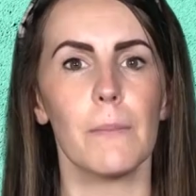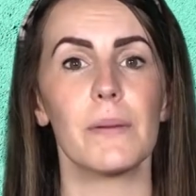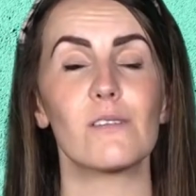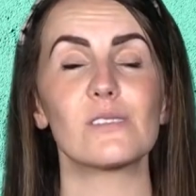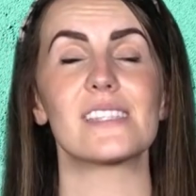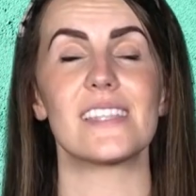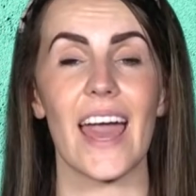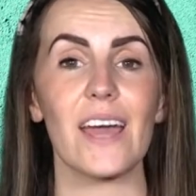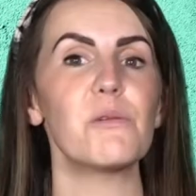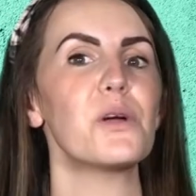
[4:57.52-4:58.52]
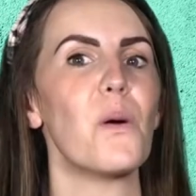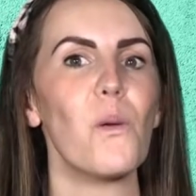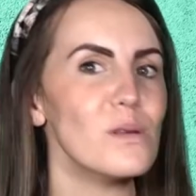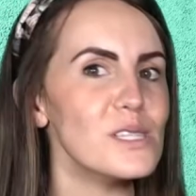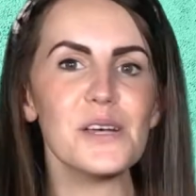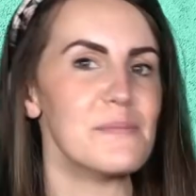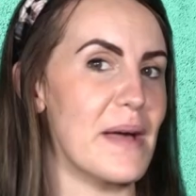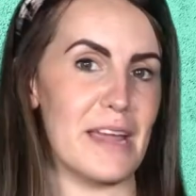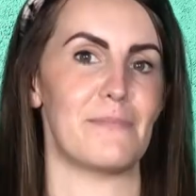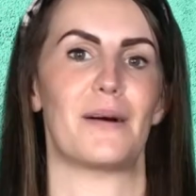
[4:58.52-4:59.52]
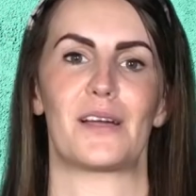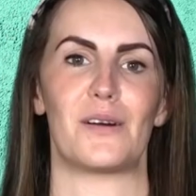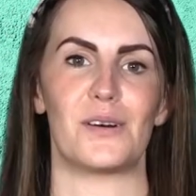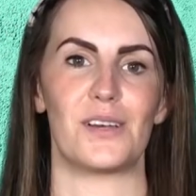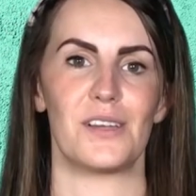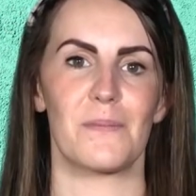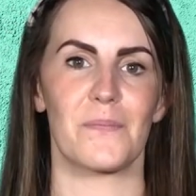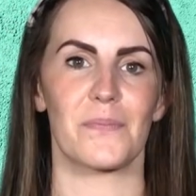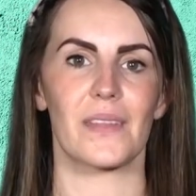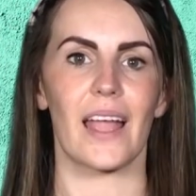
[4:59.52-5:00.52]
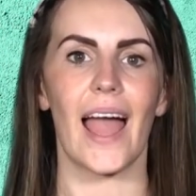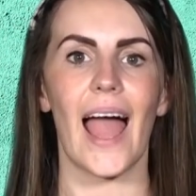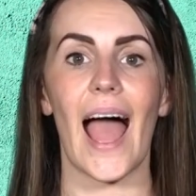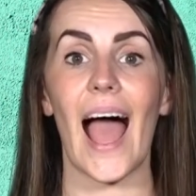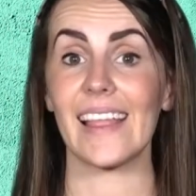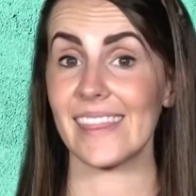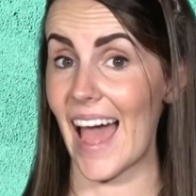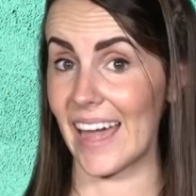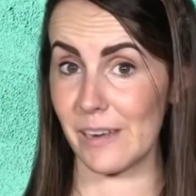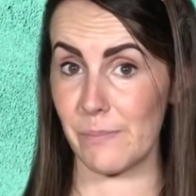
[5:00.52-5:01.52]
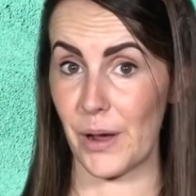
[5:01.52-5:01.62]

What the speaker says: because they were also made by God. And the added